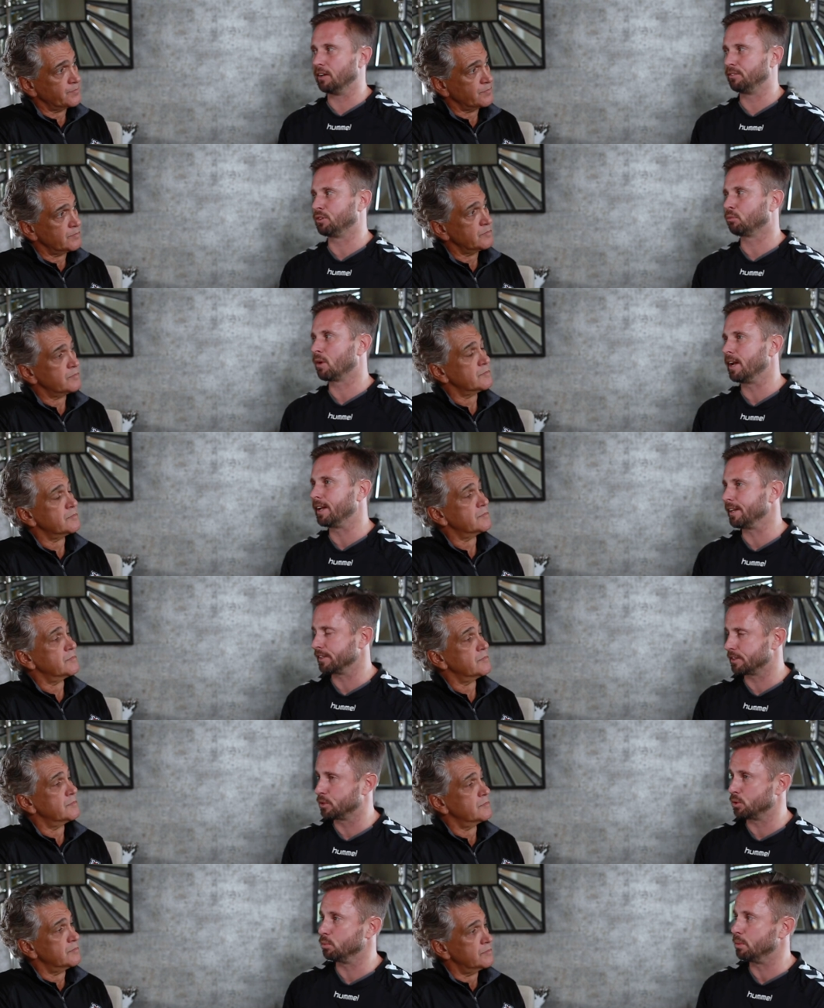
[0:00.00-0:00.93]
Speaker 1: left, right,
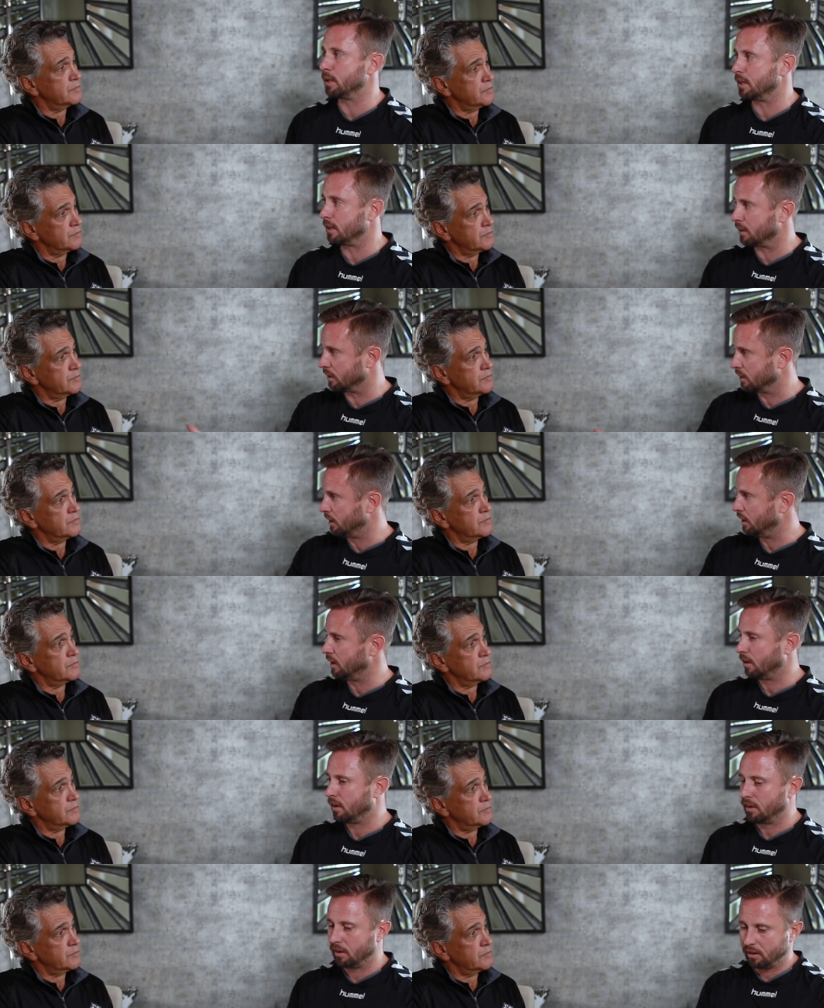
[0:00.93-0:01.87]
to being
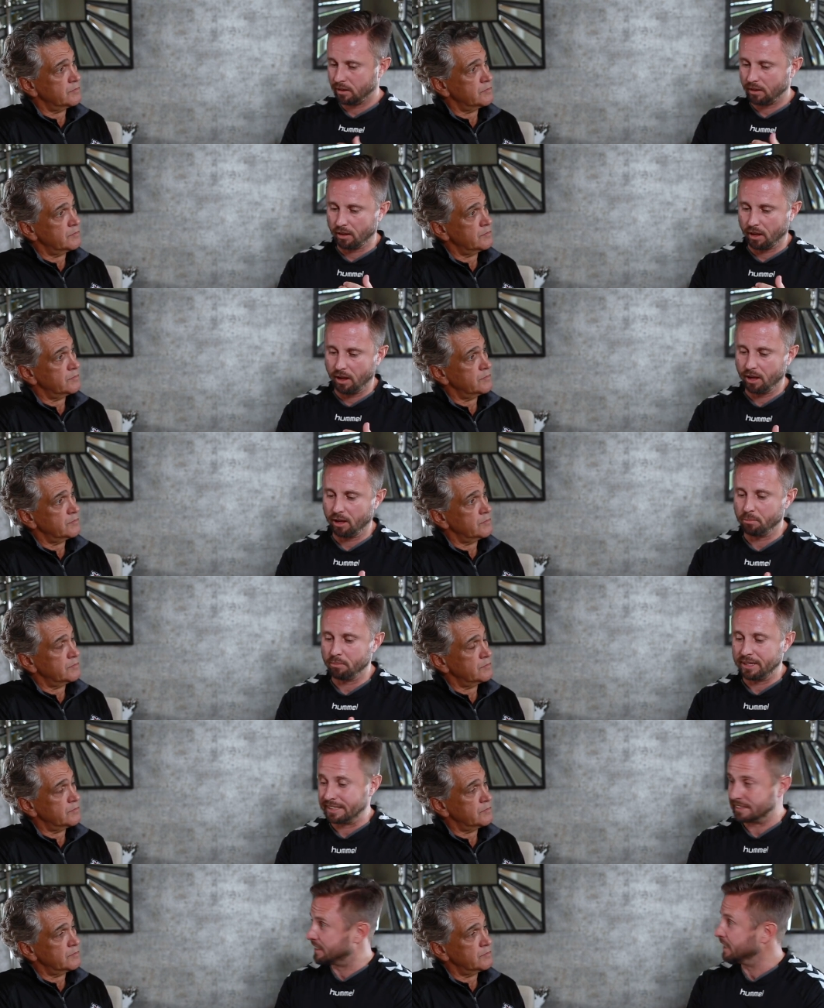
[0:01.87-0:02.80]
um,
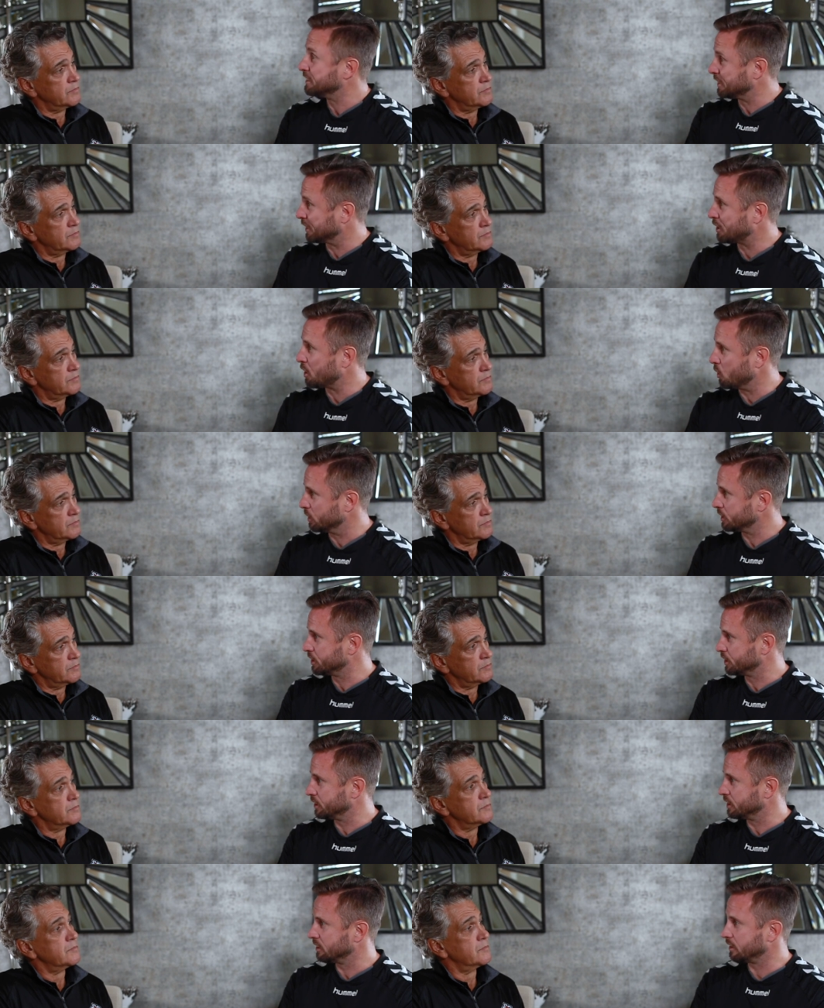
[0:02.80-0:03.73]
an assistant coach,
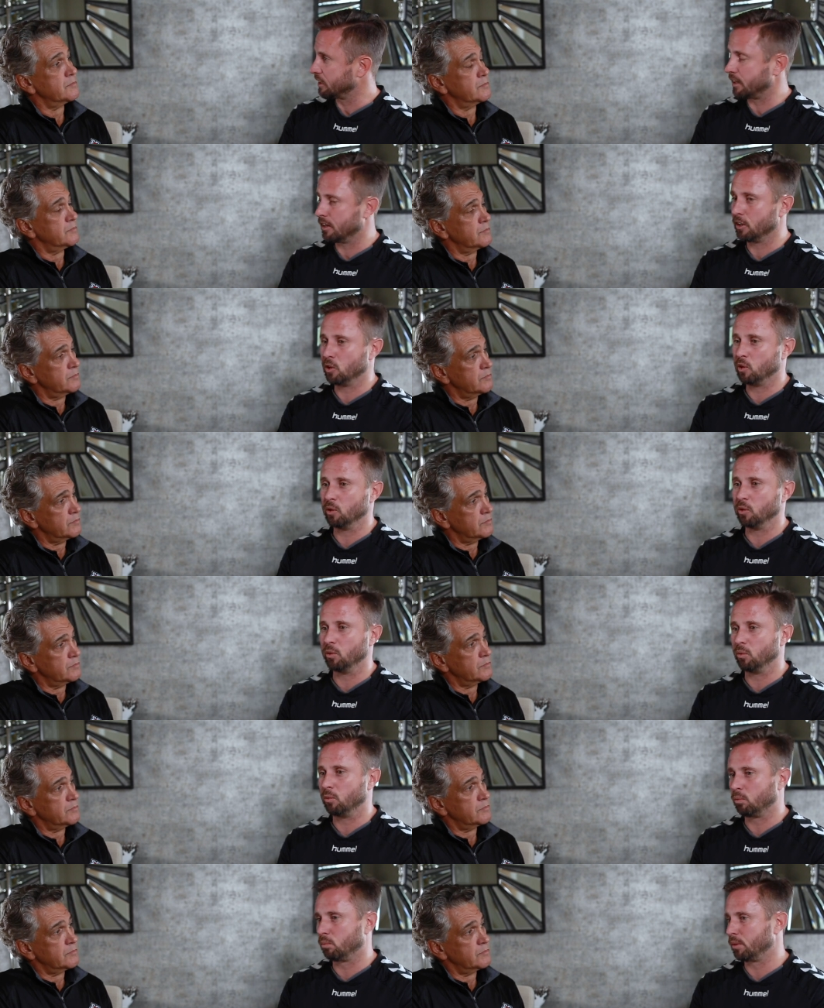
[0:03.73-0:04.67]
you
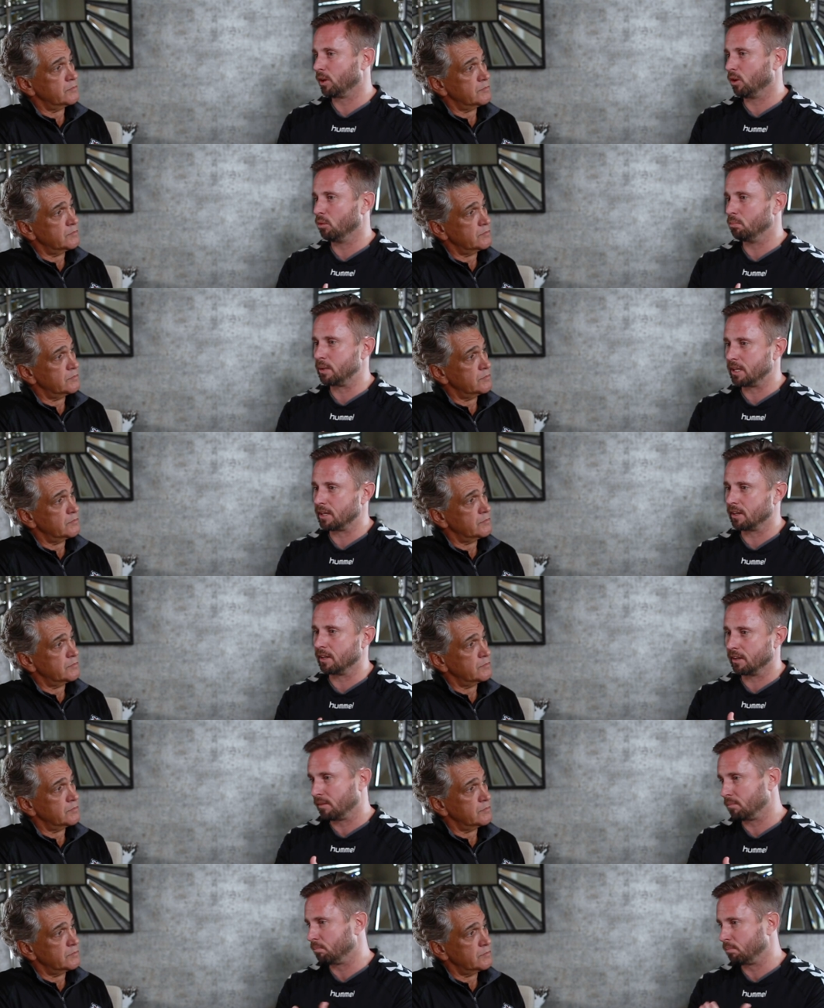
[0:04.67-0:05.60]
know, you know, being,